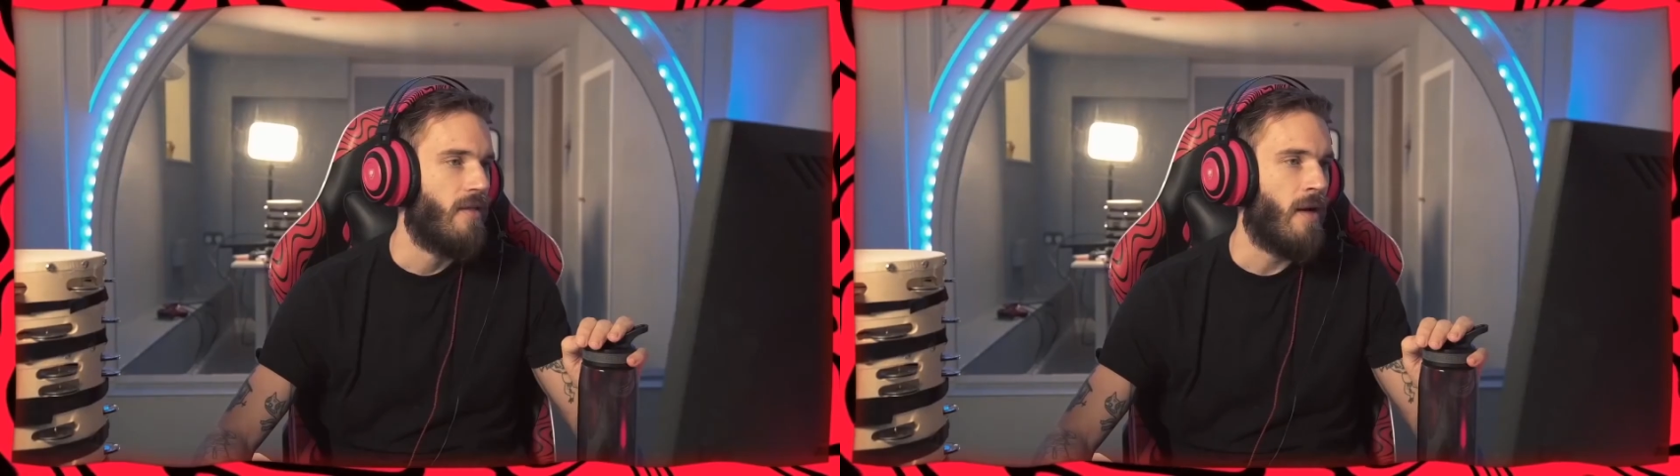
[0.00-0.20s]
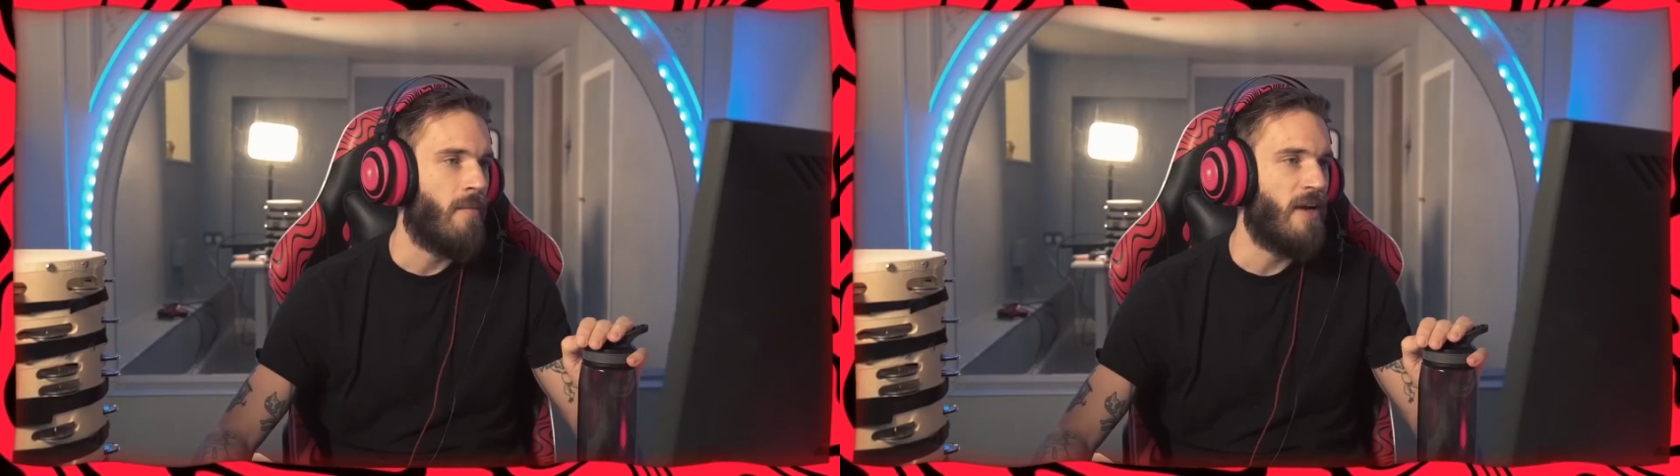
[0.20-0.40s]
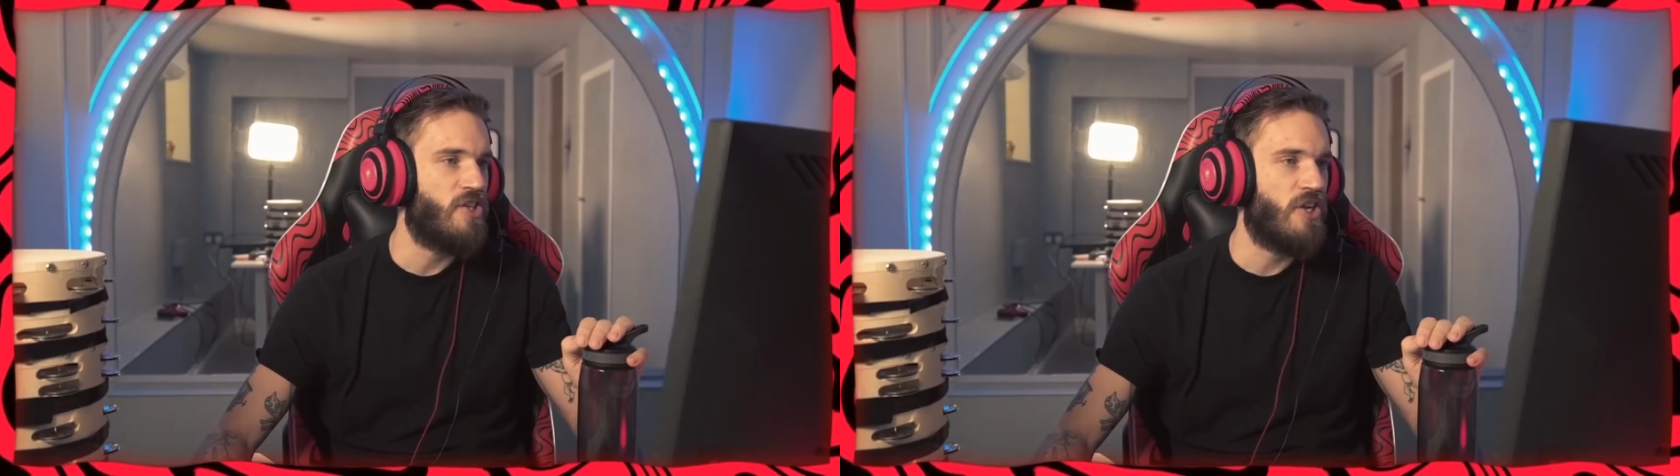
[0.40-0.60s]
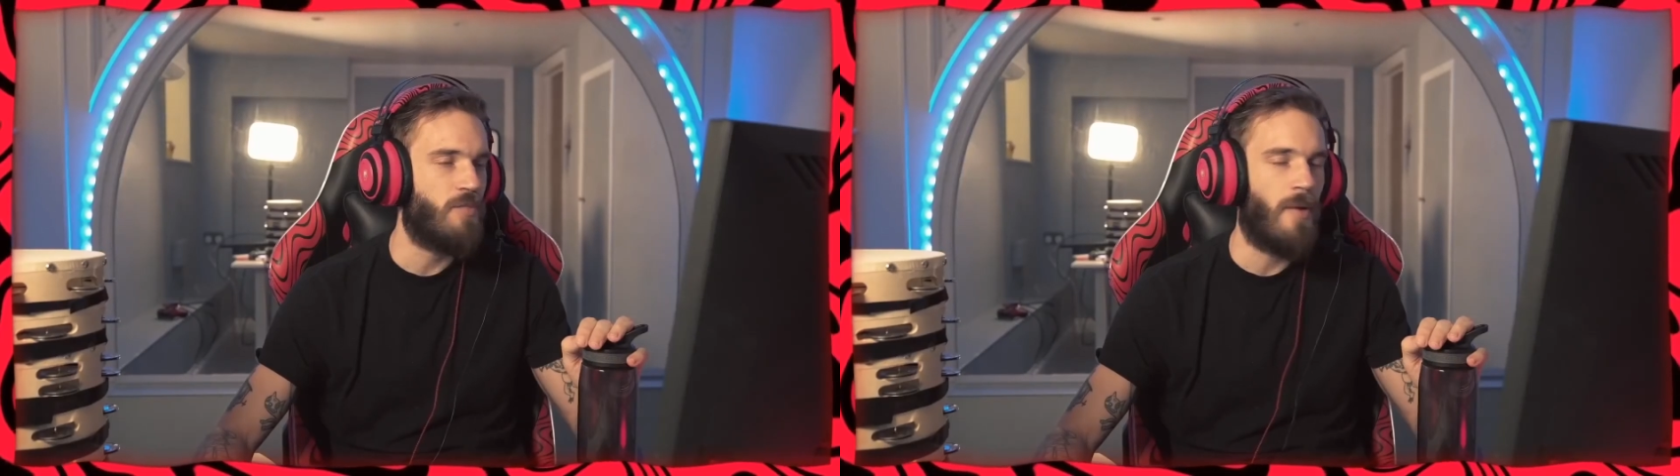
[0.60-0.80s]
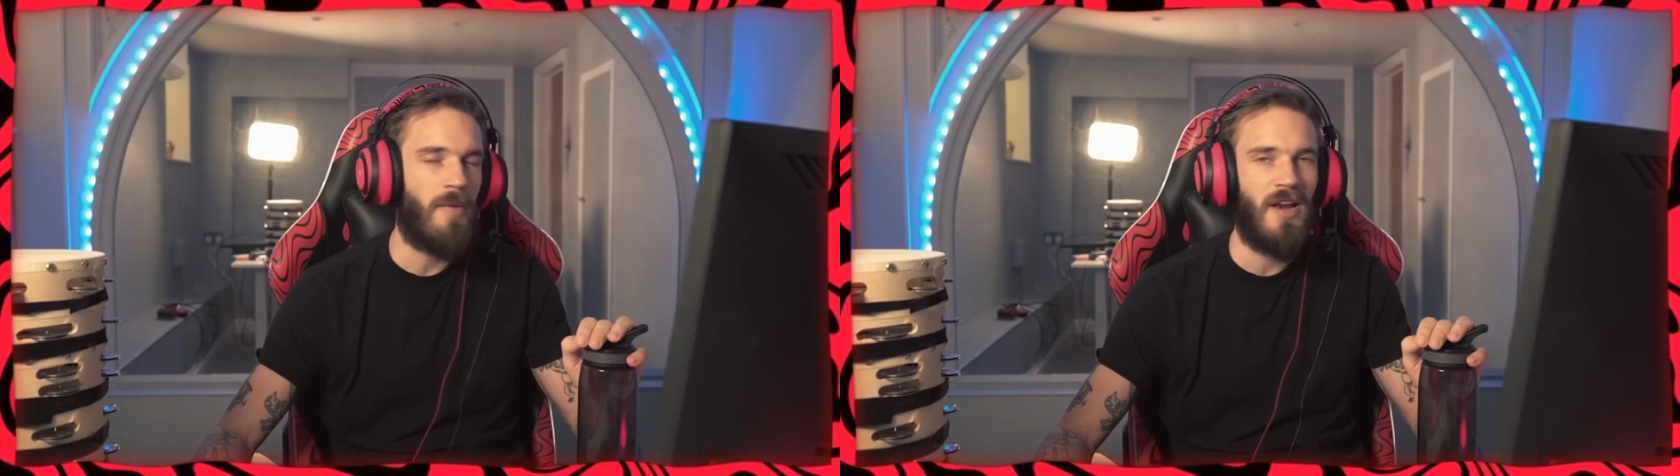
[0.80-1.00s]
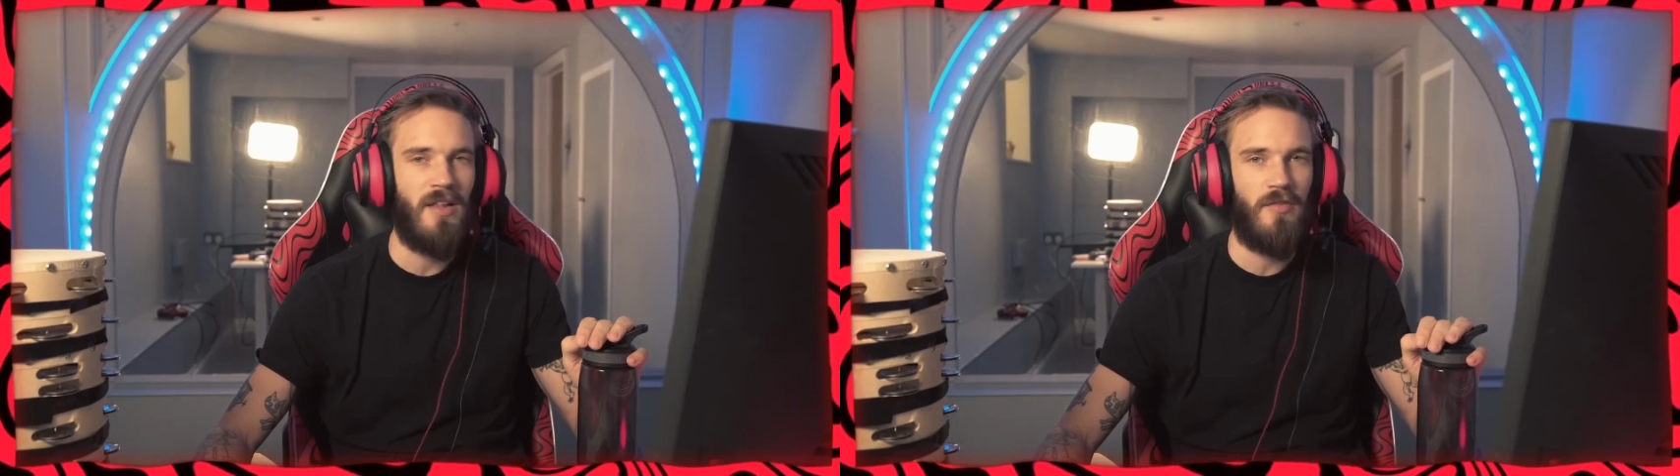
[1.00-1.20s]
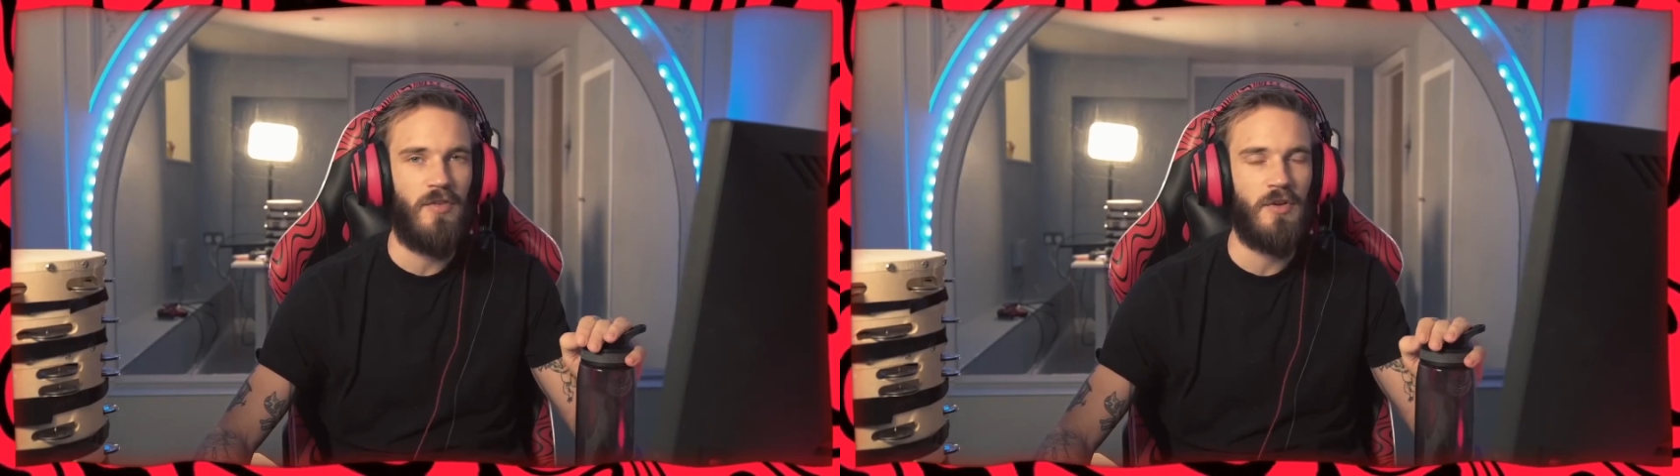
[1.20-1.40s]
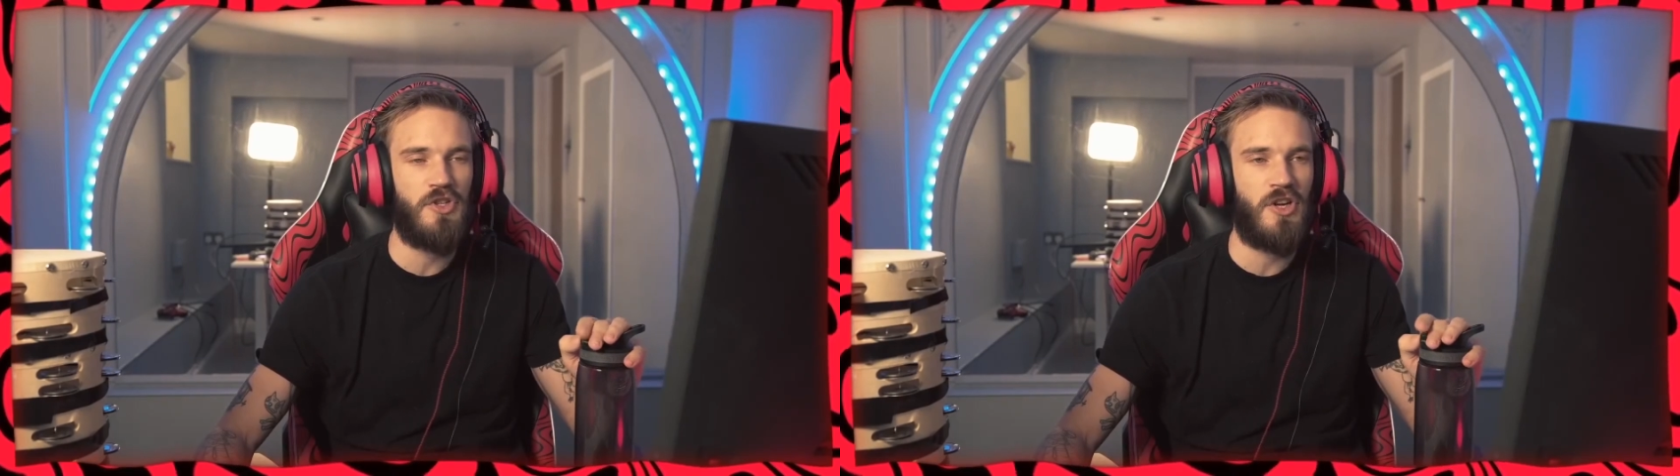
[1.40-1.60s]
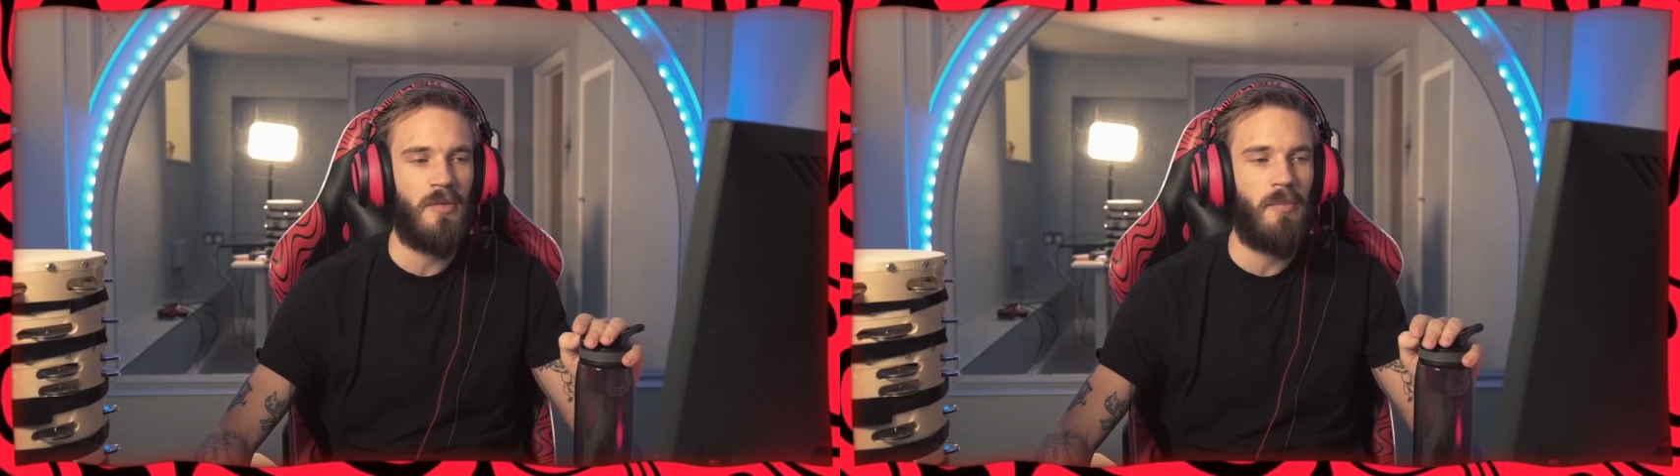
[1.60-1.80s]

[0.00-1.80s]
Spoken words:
I might change my mind in the future,